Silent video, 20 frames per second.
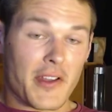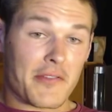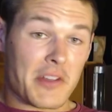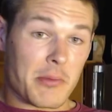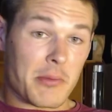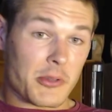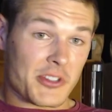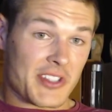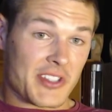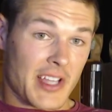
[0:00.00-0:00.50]

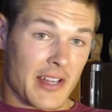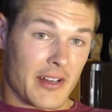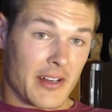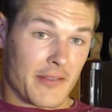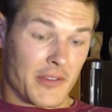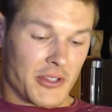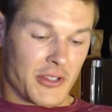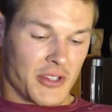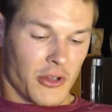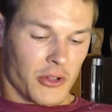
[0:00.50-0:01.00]
50%
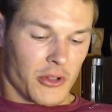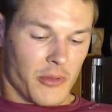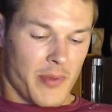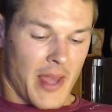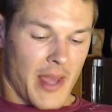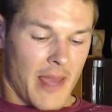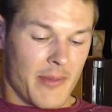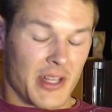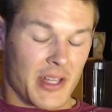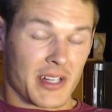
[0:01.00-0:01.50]
of your total
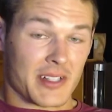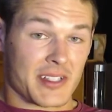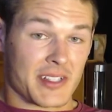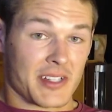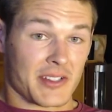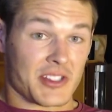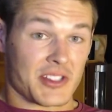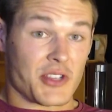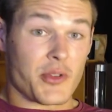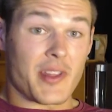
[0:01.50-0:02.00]
payment
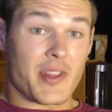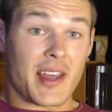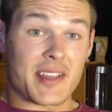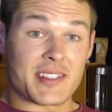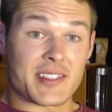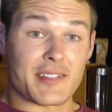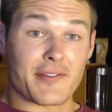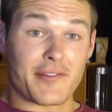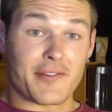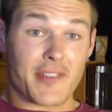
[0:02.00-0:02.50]
until
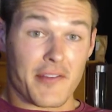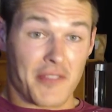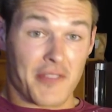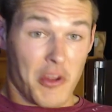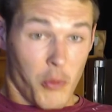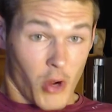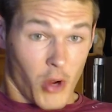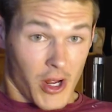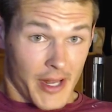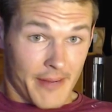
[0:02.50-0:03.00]

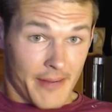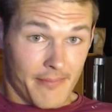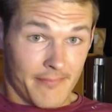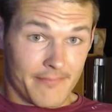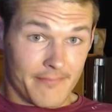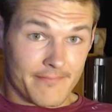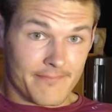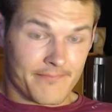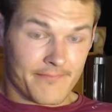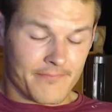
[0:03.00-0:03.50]
2051.
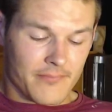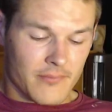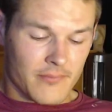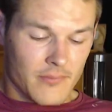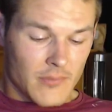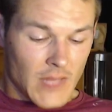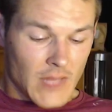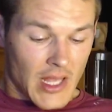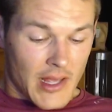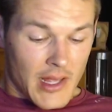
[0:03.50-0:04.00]

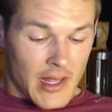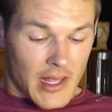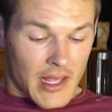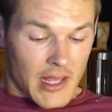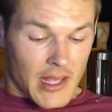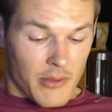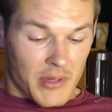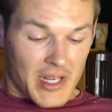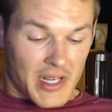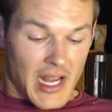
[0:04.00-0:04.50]

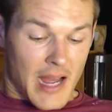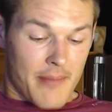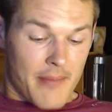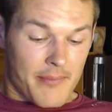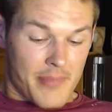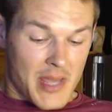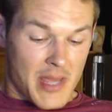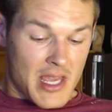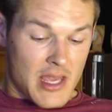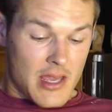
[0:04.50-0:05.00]
It would
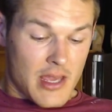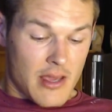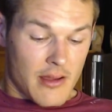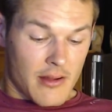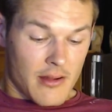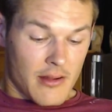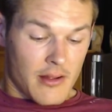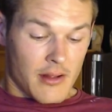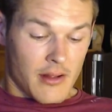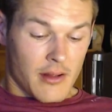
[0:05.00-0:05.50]
not be
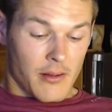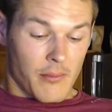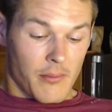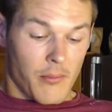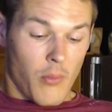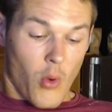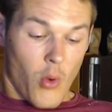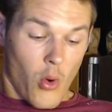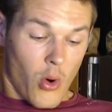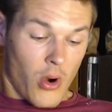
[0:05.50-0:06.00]

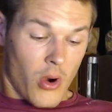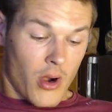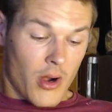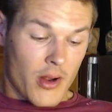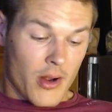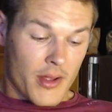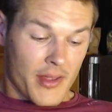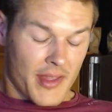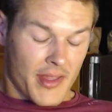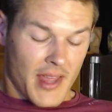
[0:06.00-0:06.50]

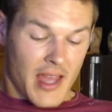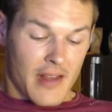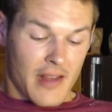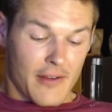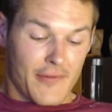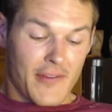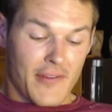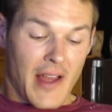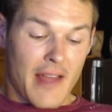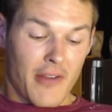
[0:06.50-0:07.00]
more
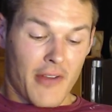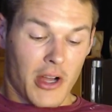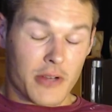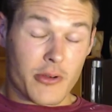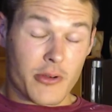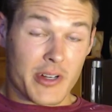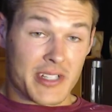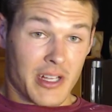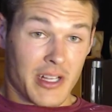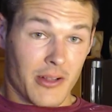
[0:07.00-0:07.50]
than
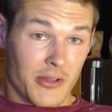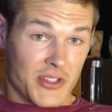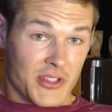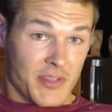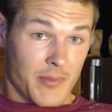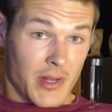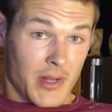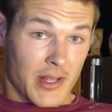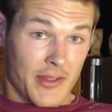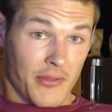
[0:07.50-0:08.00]
$500
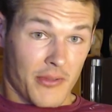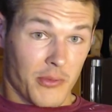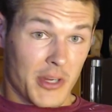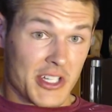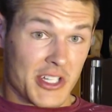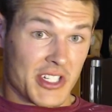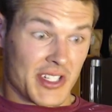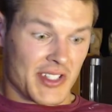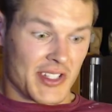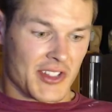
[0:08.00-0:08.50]
a month,
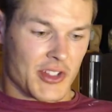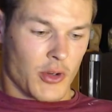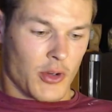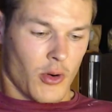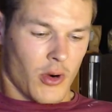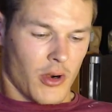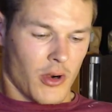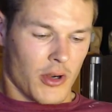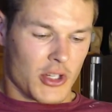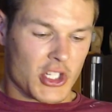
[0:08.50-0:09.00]
which is
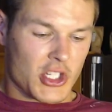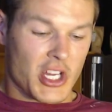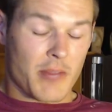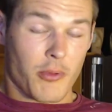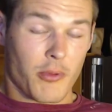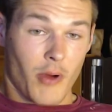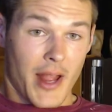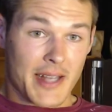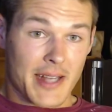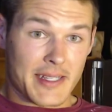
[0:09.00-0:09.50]
your
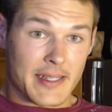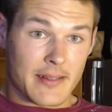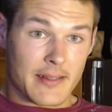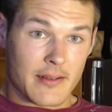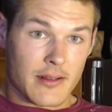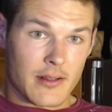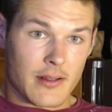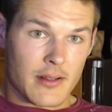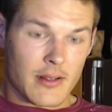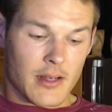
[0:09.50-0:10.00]
cheap rent,
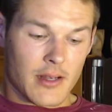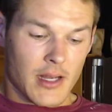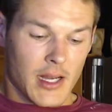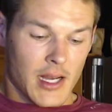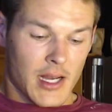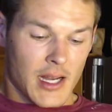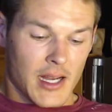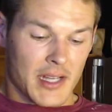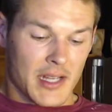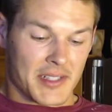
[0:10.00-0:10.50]

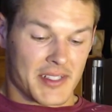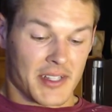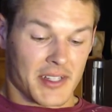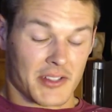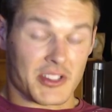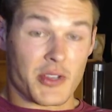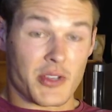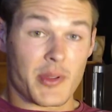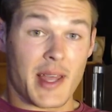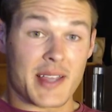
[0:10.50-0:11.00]

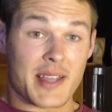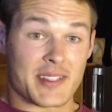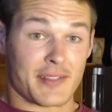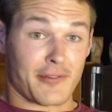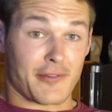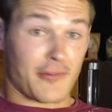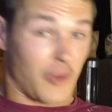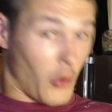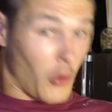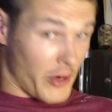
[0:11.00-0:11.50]
until
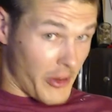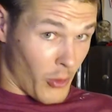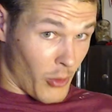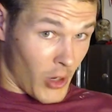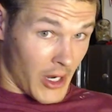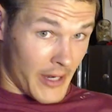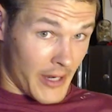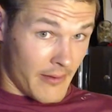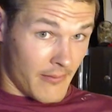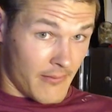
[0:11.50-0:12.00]

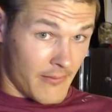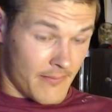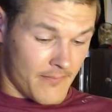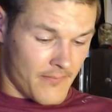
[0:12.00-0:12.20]
2041.